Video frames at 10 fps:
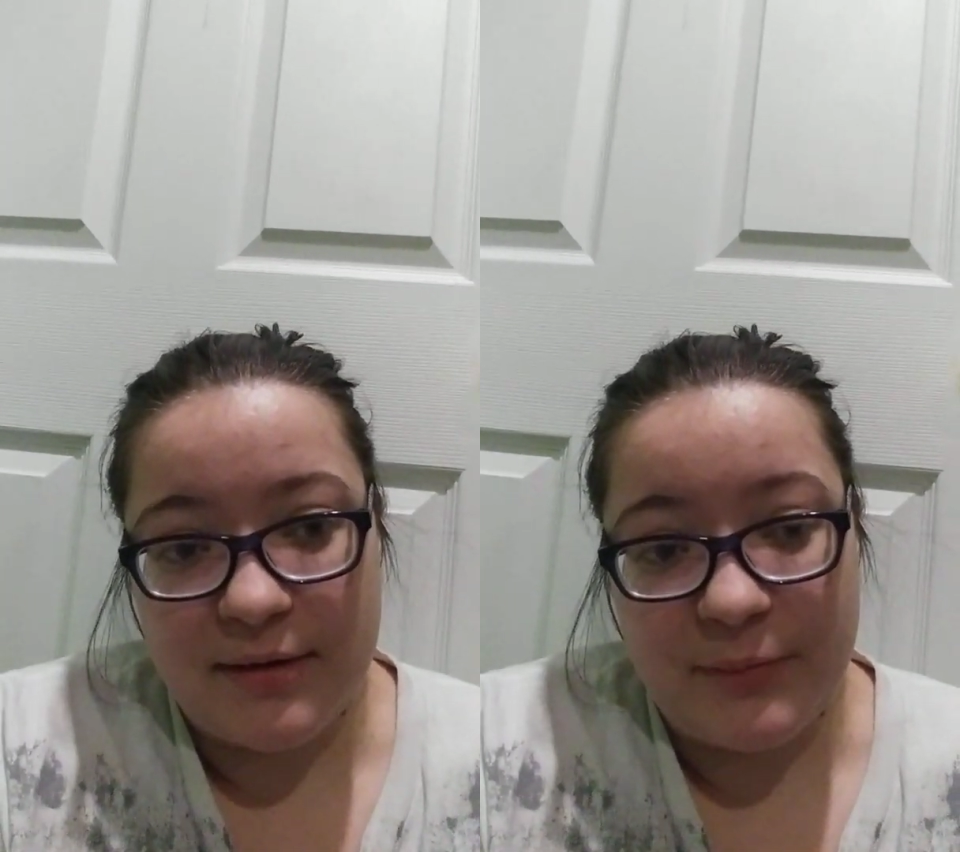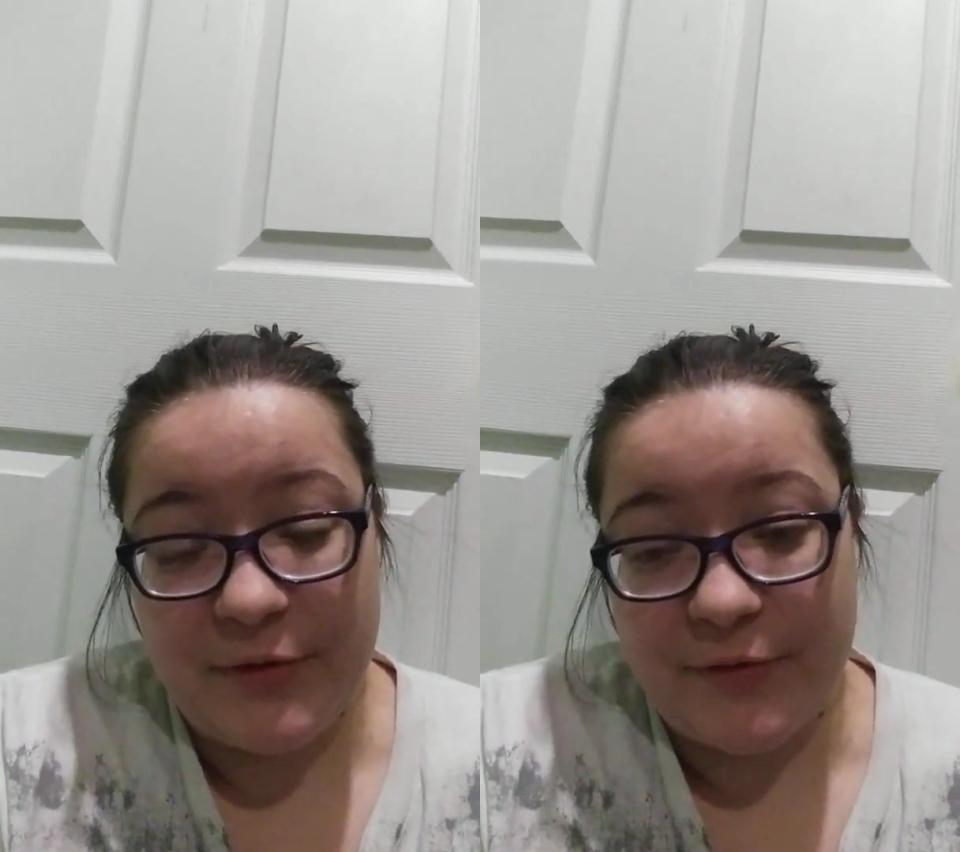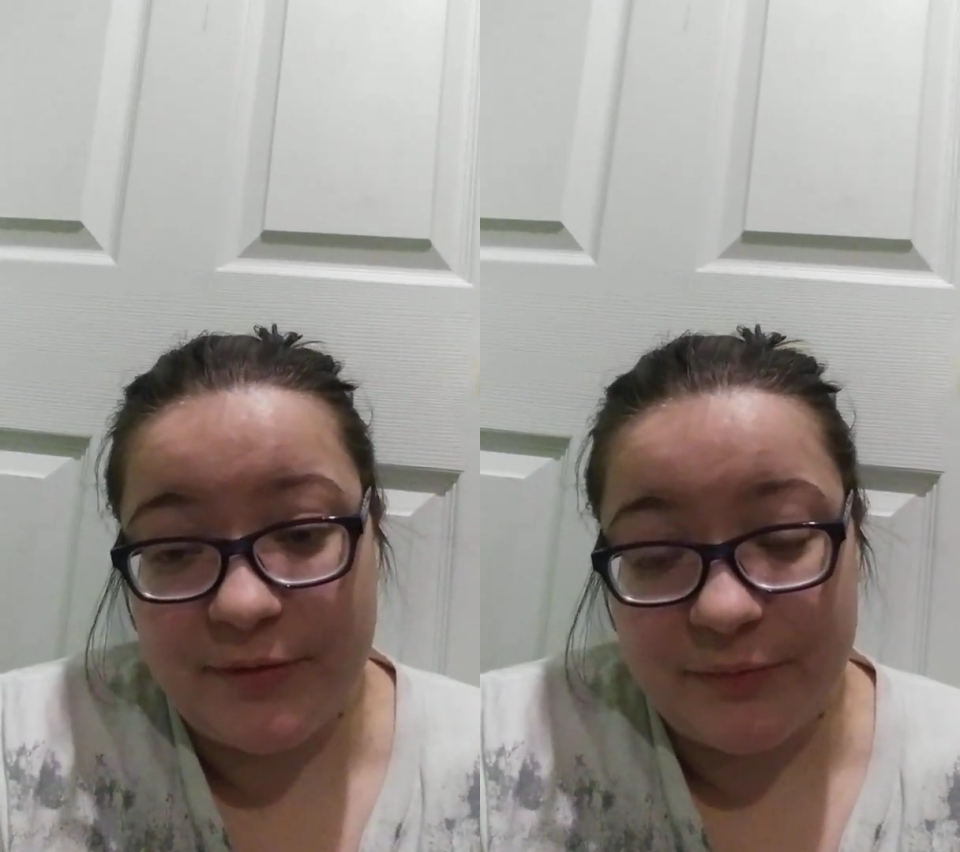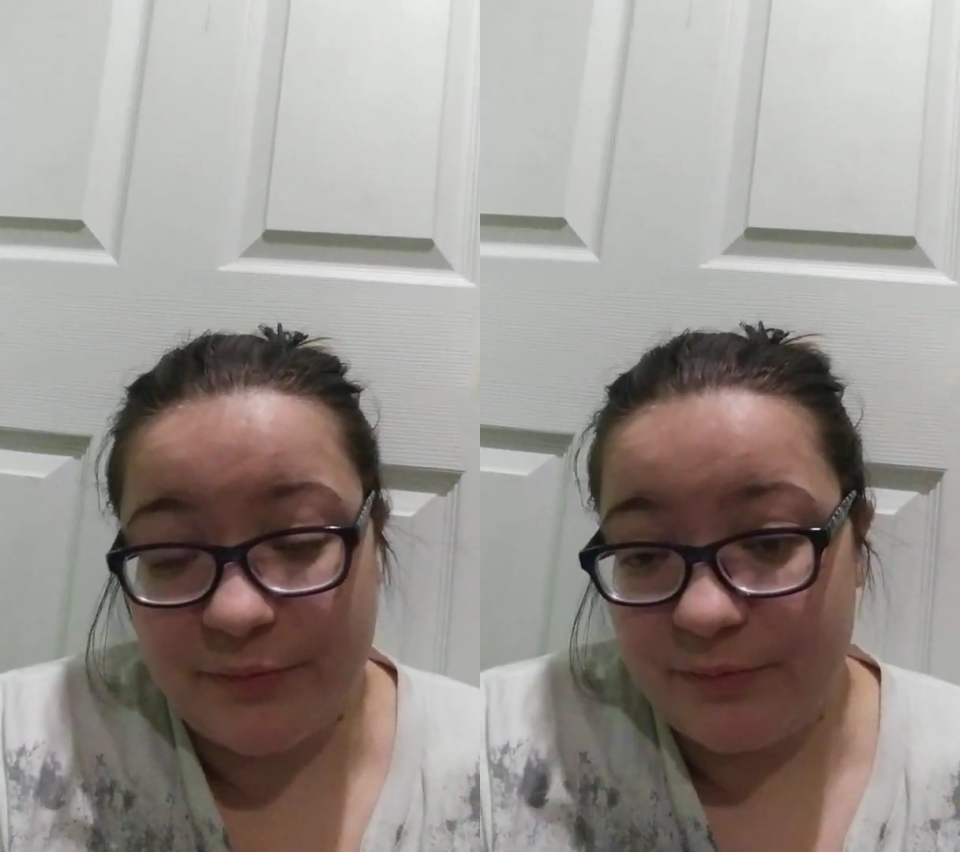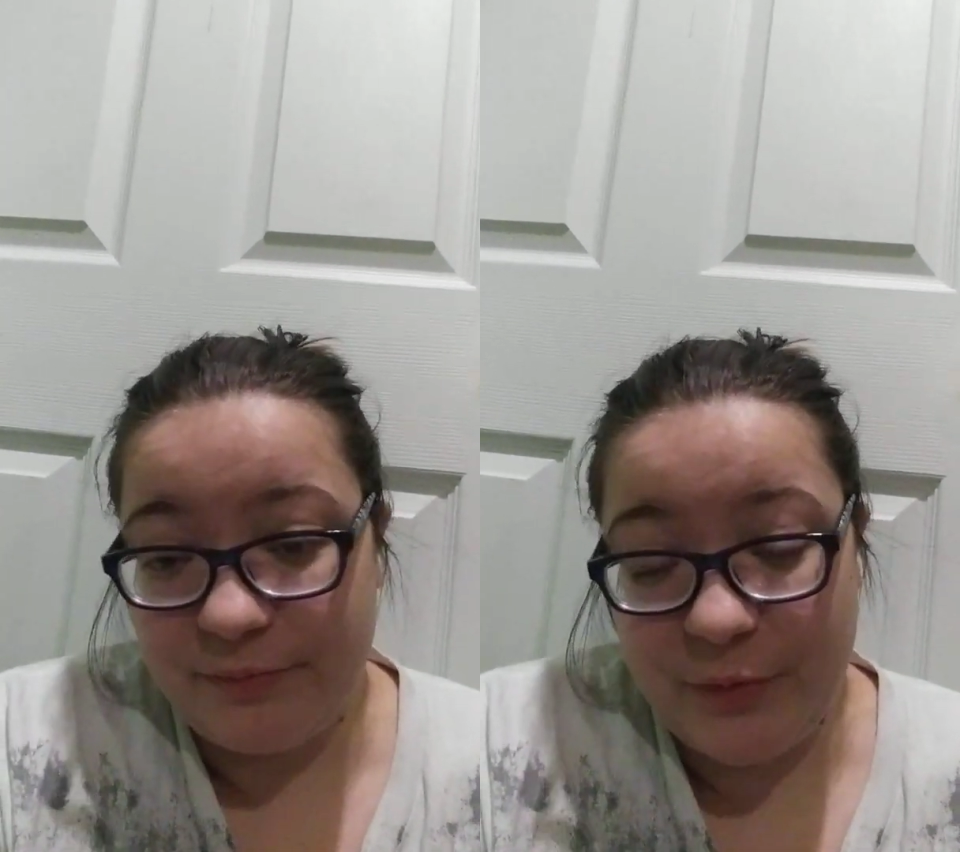we all
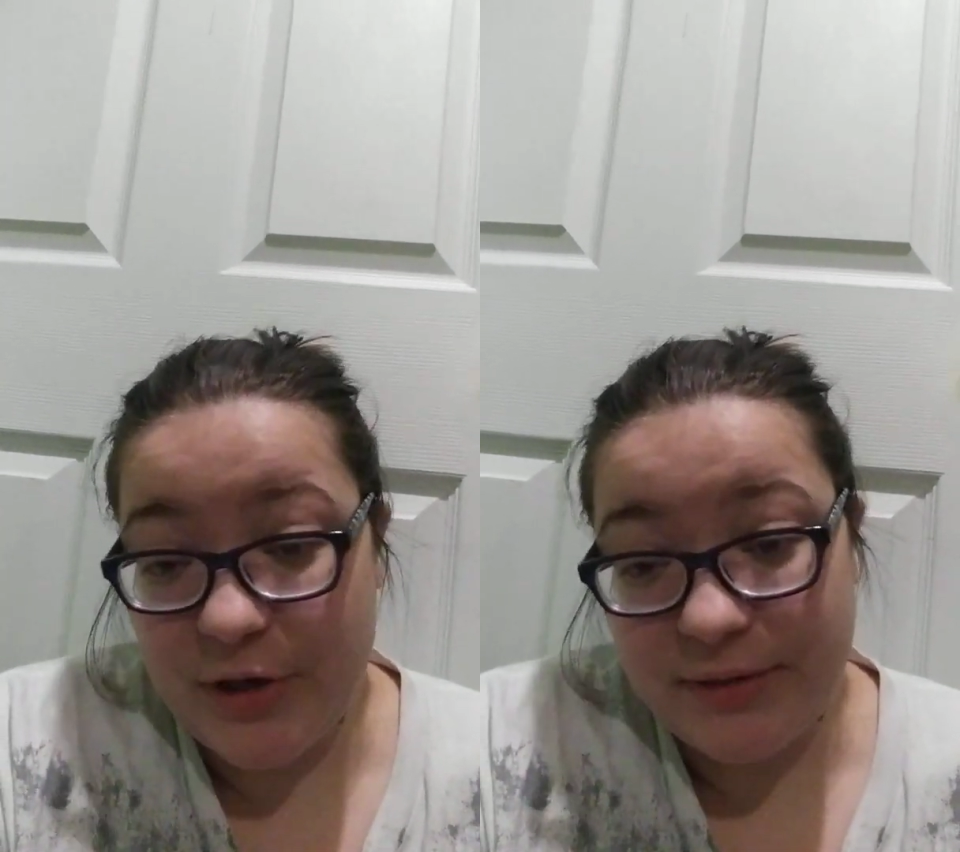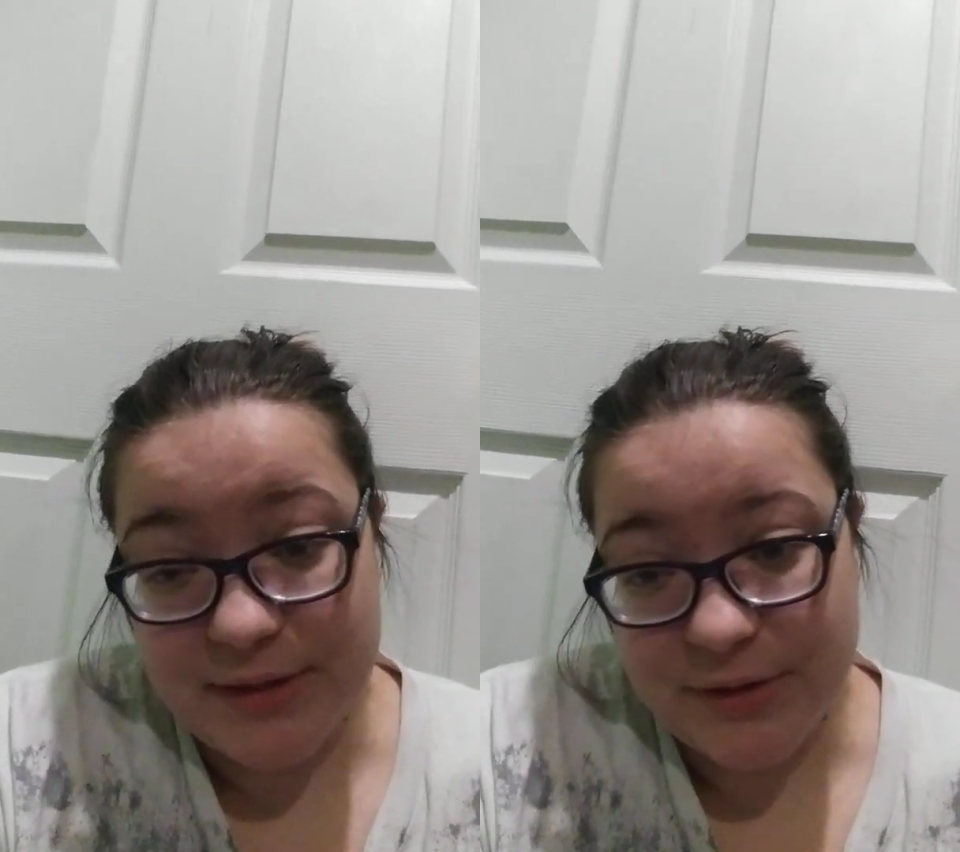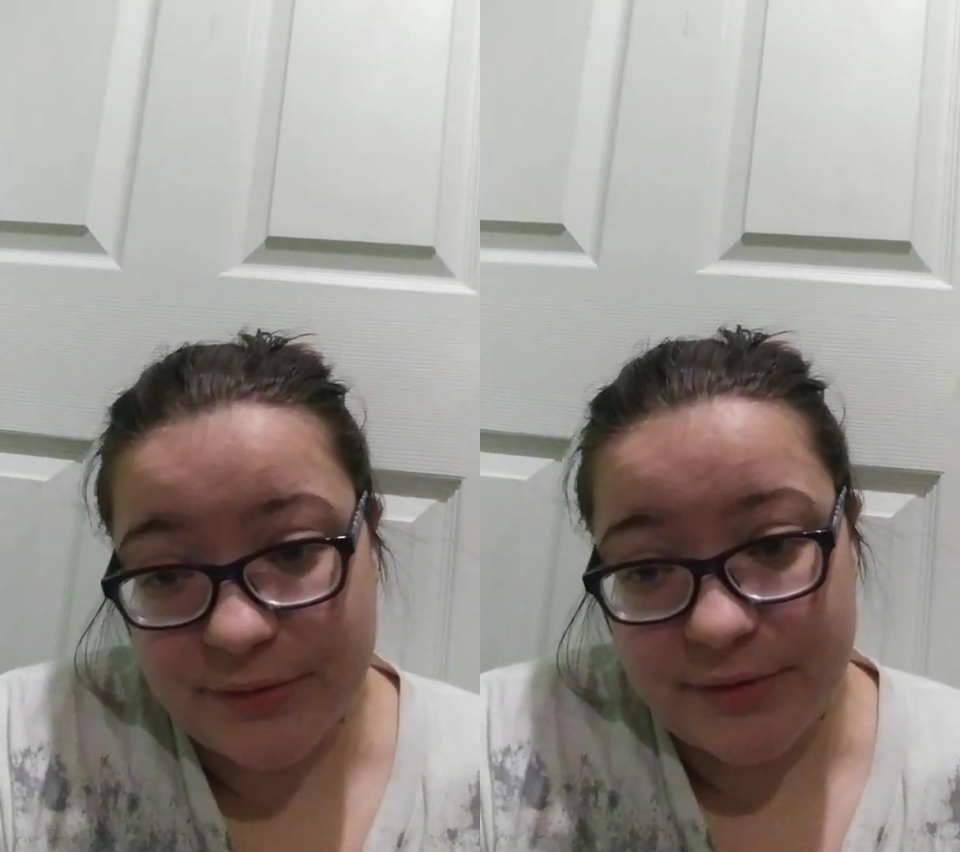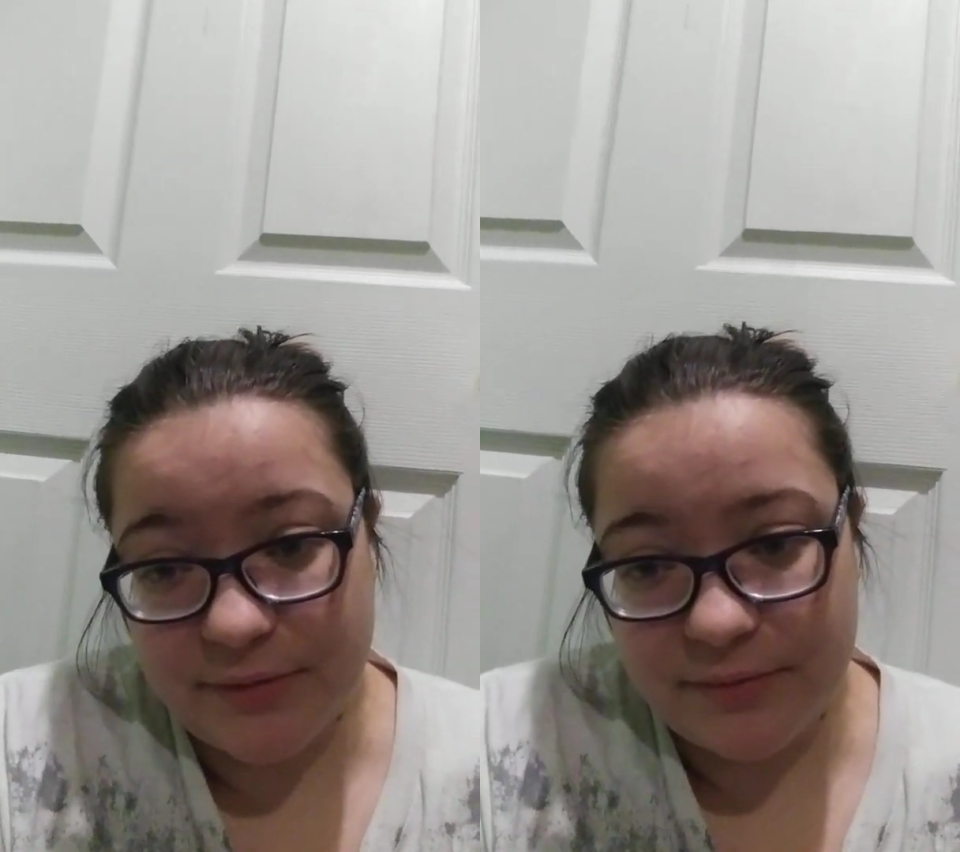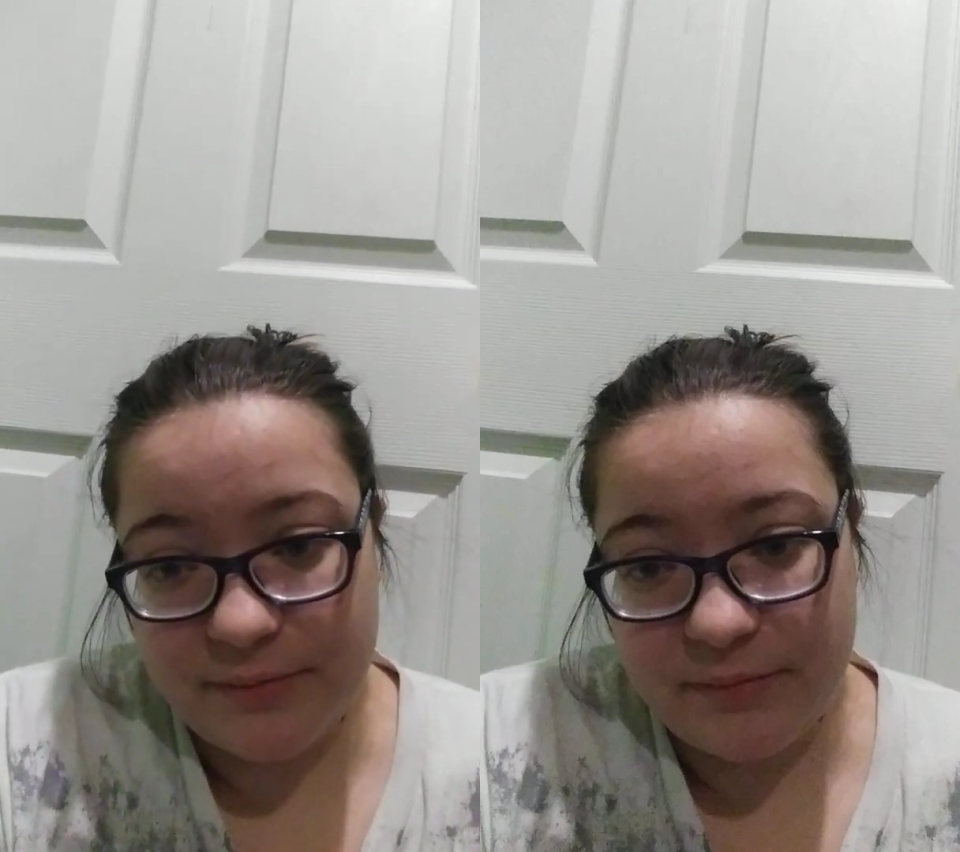need to learn,